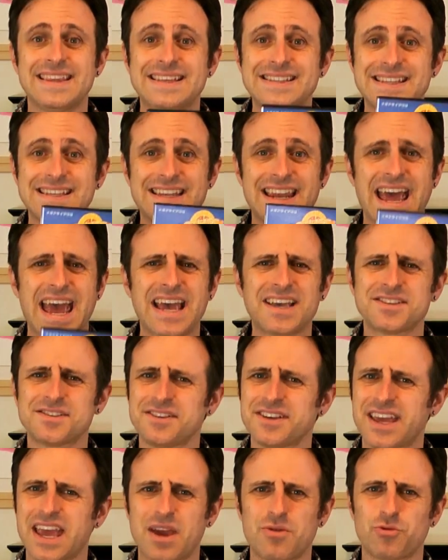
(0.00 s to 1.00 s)
This is an
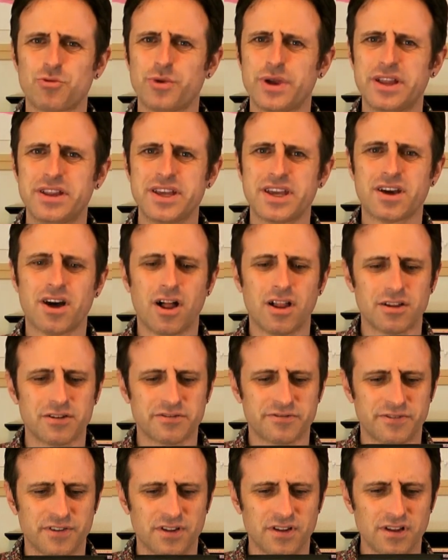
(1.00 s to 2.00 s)
excellent game, really
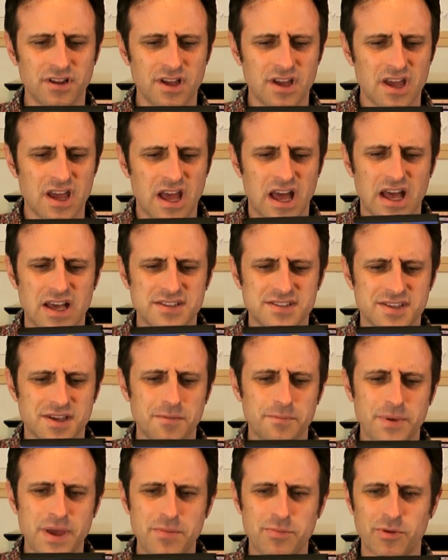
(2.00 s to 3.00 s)
colorful.
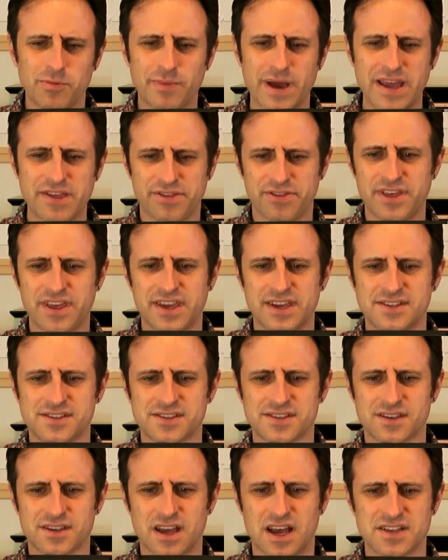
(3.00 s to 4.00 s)
Some people might think
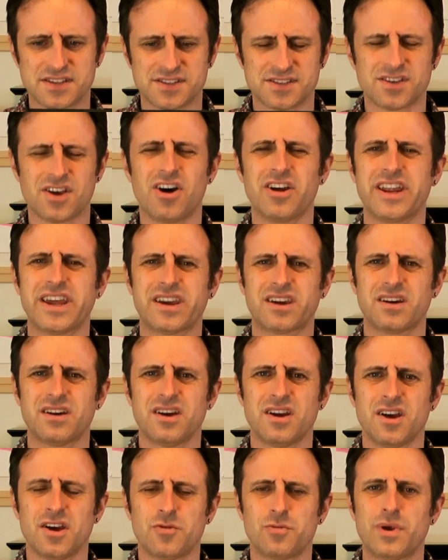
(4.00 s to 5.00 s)
it's a Sonic
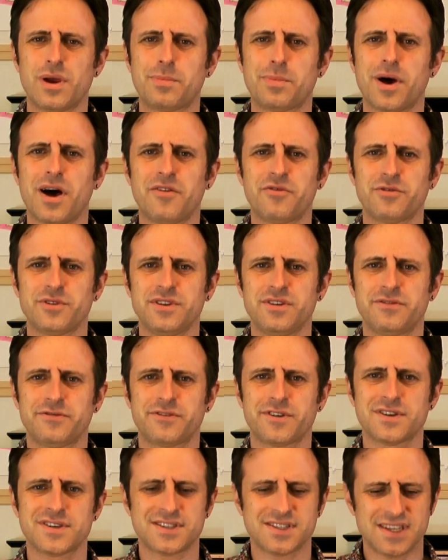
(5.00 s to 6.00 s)
ripoff when you
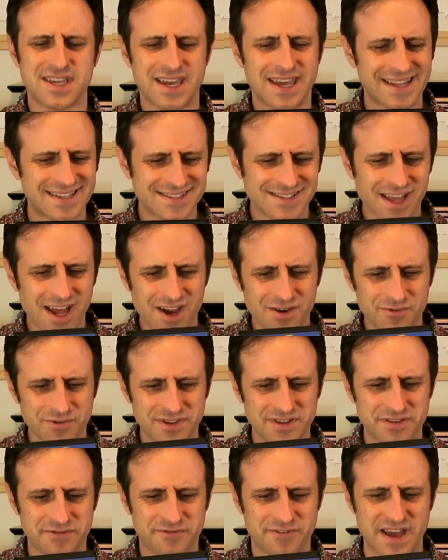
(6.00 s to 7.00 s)
first see it. It's not
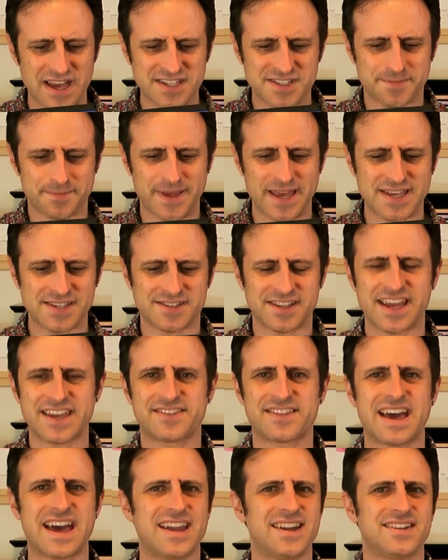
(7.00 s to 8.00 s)
really fast-paced
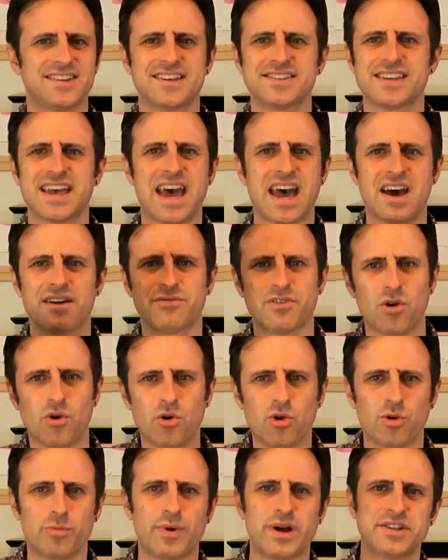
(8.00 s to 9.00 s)
like that and doesn't have a
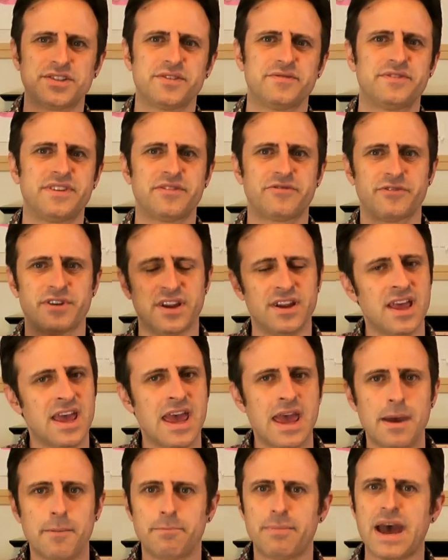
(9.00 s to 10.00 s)
whole bunch of different
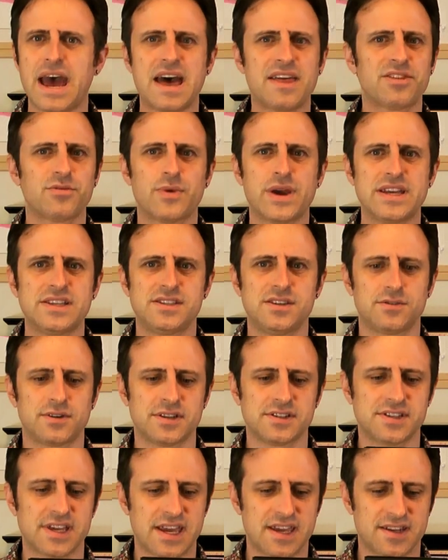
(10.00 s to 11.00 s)
pathways you
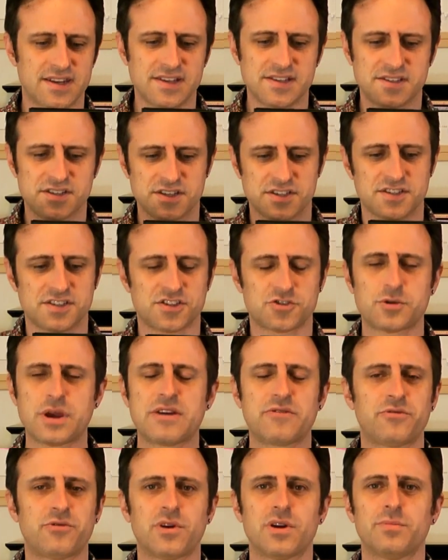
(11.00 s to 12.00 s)
can take. It is just a
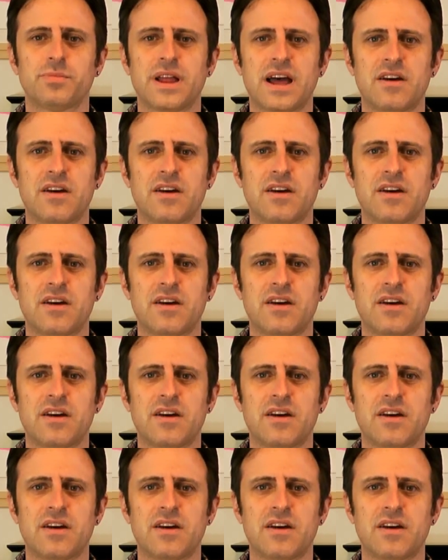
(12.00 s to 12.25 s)
straightforward